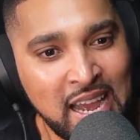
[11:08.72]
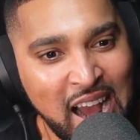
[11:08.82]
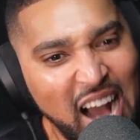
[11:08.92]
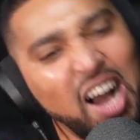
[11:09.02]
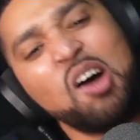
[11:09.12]

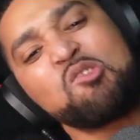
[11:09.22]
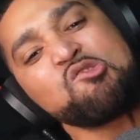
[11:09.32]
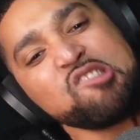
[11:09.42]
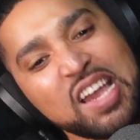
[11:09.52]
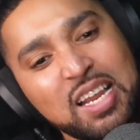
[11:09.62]
I can't
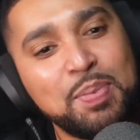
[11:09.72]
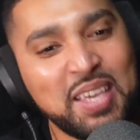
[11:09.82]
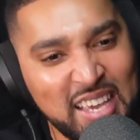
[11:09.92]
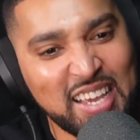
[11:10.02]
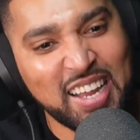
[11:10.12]
really be
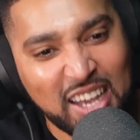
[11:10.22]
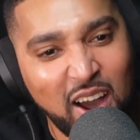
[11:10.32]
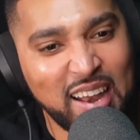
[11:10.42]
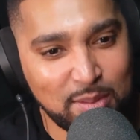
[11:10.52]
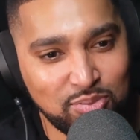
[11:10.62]
eating a
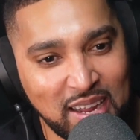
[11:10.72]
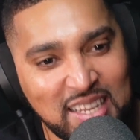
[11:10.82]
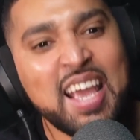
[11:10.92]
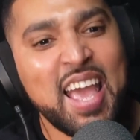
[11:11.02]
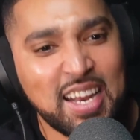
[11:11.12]
garlic bread
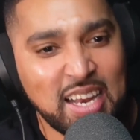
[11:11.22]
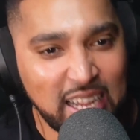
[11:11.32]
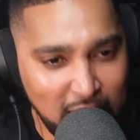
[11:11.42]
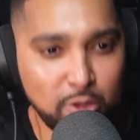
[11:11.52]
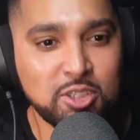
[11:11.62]
in an
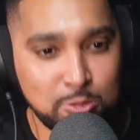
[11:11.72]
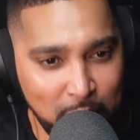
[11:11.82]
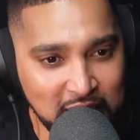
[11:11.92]
enclosed space.